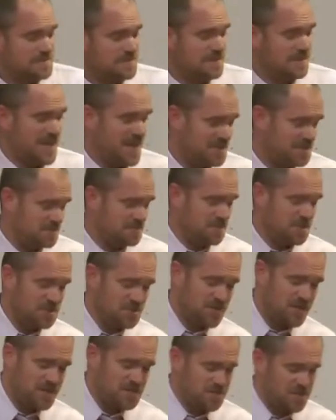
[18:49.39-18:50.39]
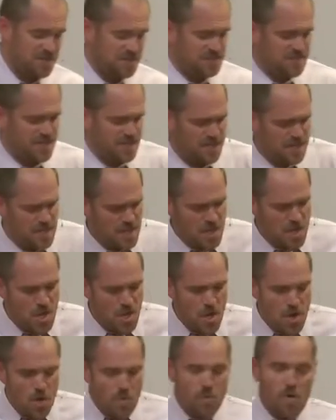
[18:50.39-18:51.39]
last administration, he said,
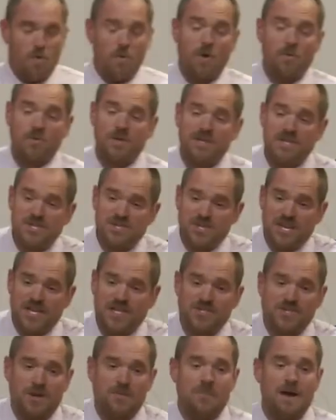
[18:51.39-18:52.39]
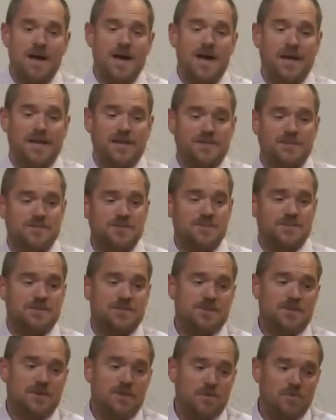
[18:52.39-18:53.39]
Well, what really changed our minds
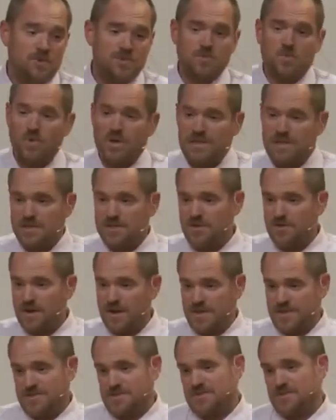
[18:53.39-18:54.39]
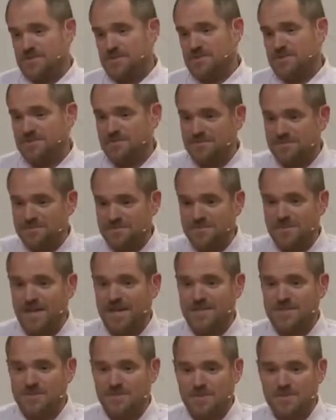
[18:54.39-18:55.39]
was Will and Grace.
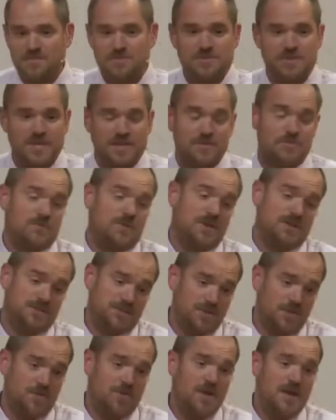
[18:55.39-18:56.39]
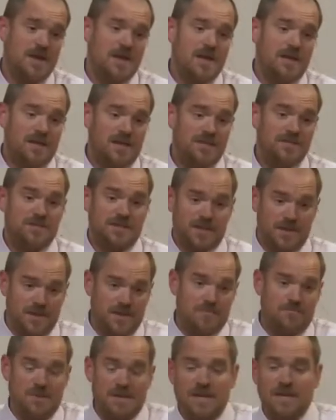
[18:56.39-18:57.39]
That's what changed. Right. So he's
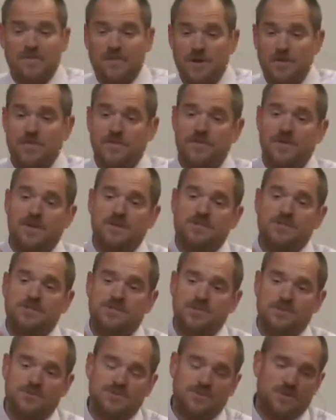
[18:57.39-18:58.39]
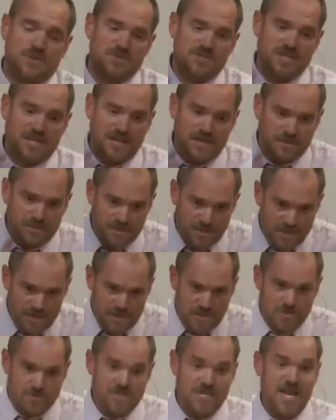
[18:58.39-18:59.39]
admitting there that there's so, so there's an
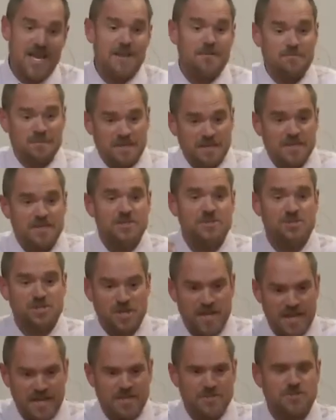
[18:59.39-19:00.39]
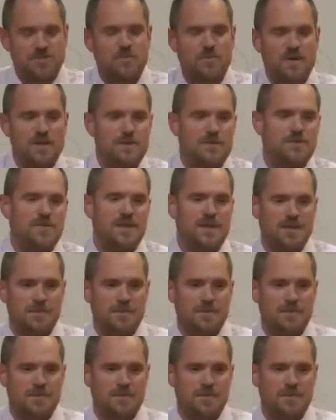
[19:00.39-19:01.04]
entertainment can change the way you think